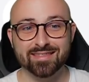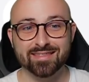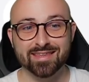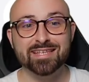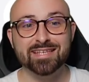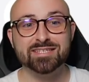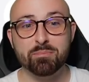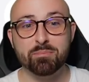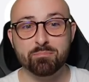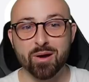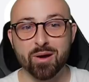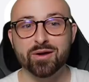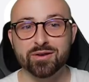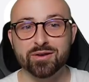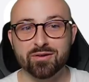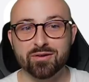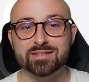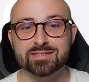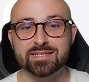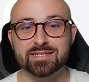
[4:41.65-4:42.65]
These are per
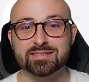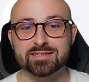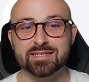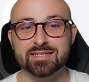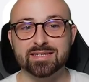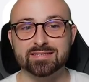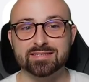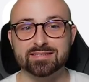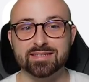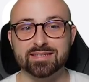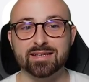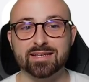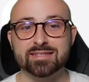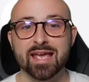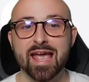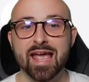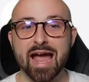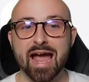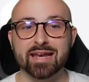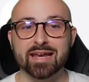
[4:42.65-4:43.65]
90 statistics,
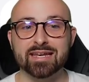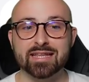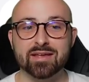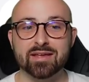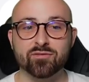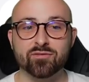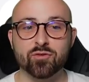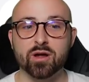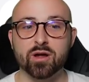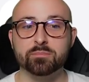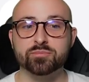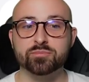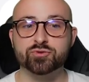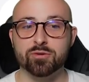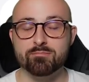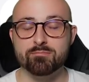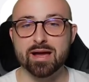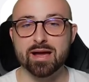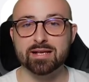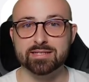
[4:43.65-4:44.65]
and yet they've gone up
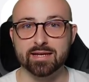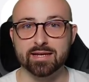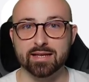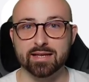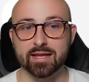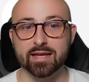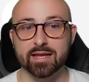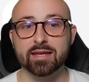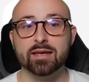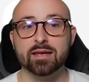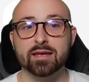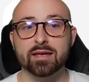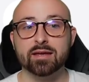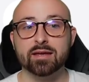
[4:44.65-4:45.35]
dramatically